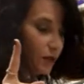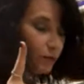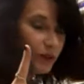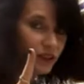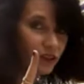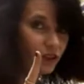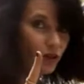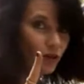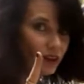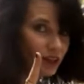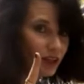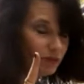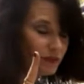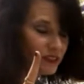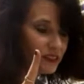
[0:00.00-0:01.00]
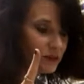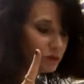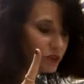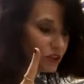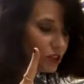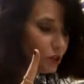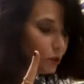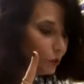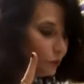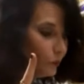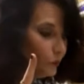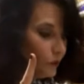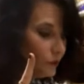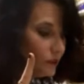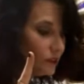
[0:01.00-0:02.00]
But you know, I love me some Sue.
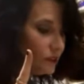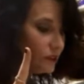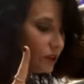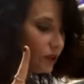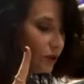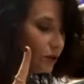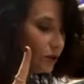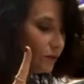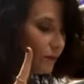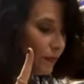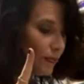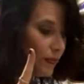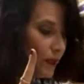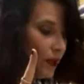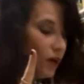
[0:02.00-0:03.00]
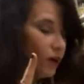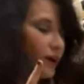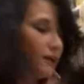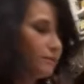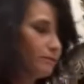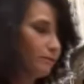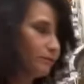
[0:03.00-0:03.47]
So, all right.